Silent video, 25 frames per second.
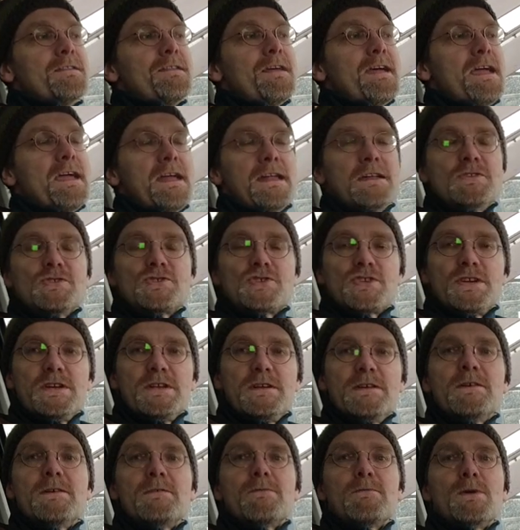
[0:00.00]
the
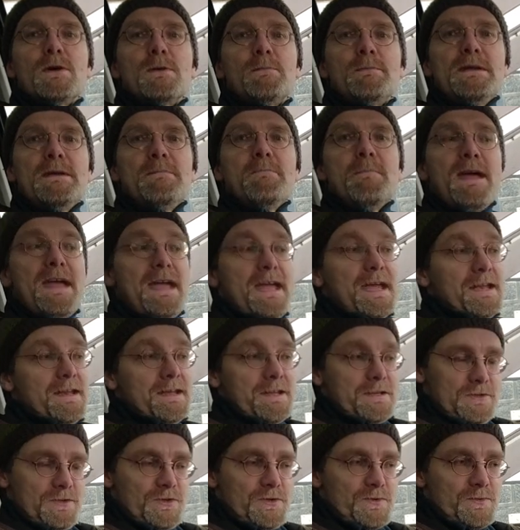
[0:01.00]
engine will be mad
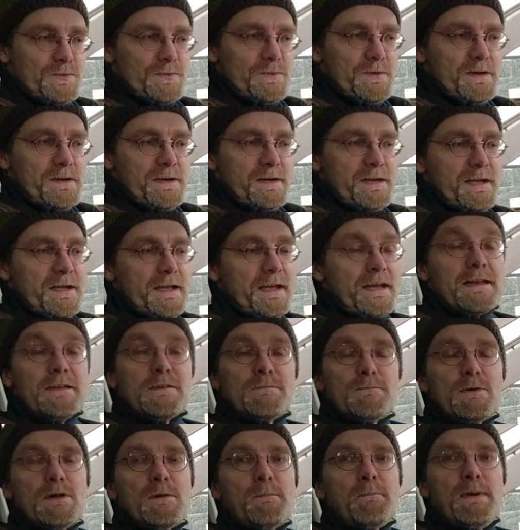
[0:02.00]
at you and
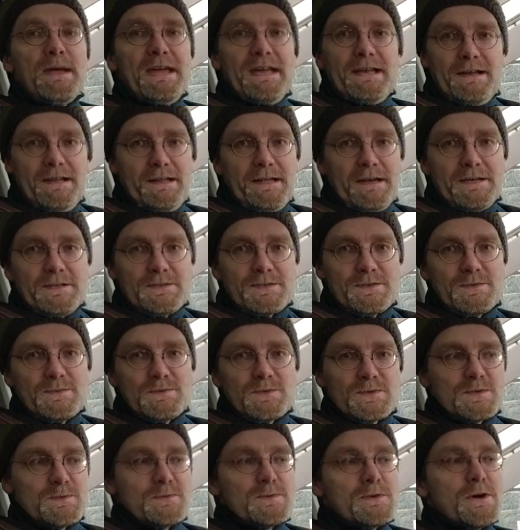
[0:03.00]
it will penalize
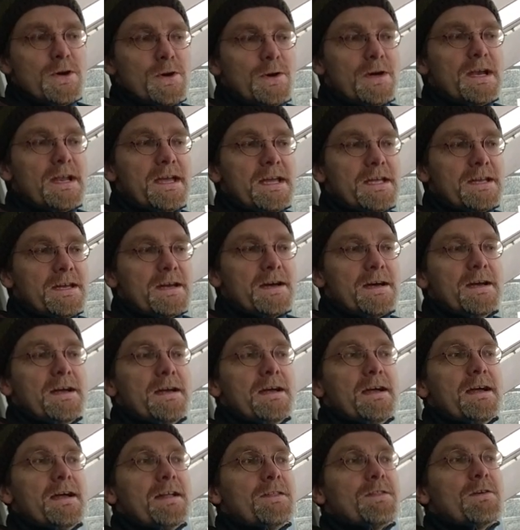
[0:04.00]
you sooner or later
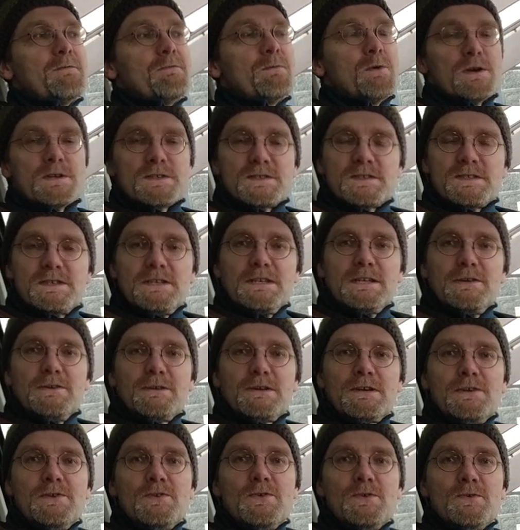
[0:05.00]
and the worst thing you
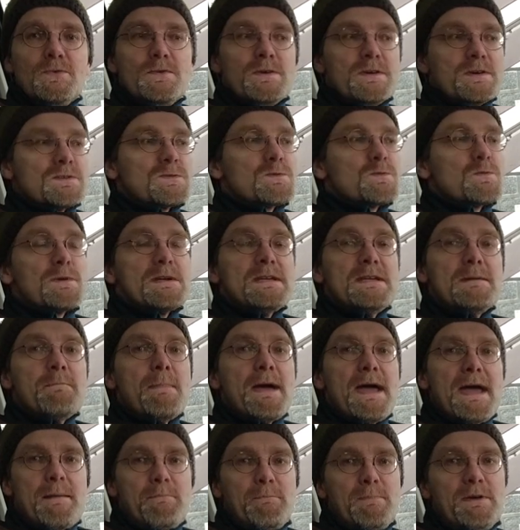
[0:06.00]
can do is
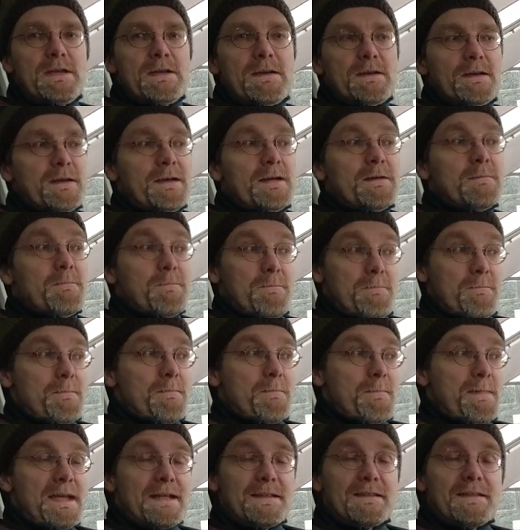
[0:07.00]
remapping and
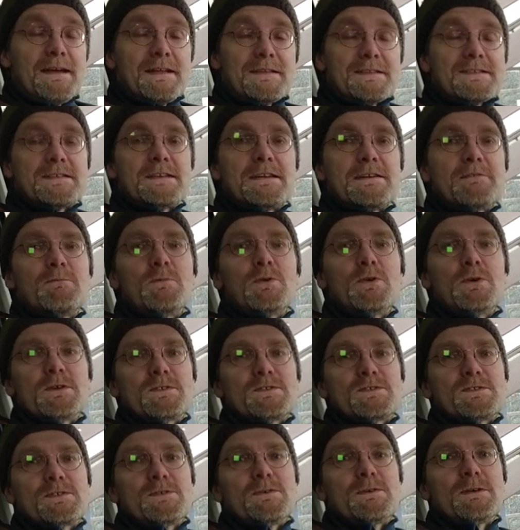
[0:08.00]
make that thing
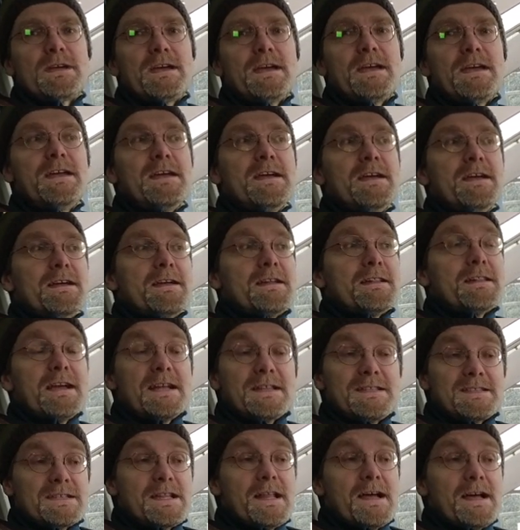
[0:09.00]
worse okay
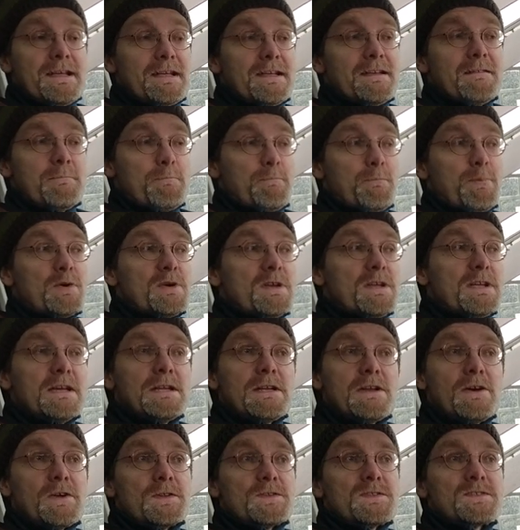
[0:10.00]
that's like putting
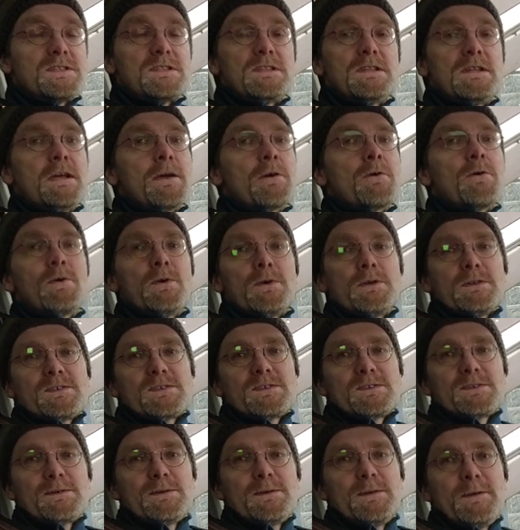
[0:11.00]
it on
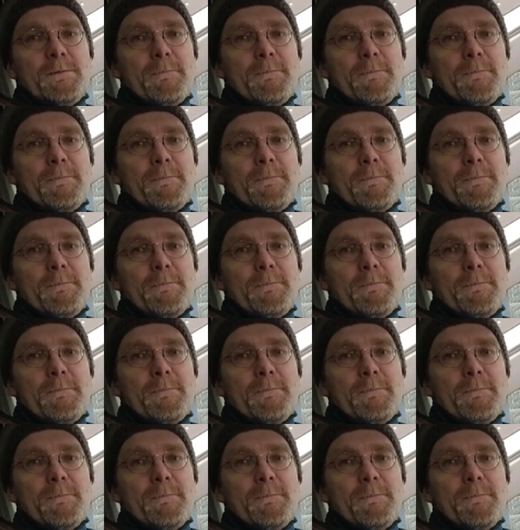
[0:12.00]
steroids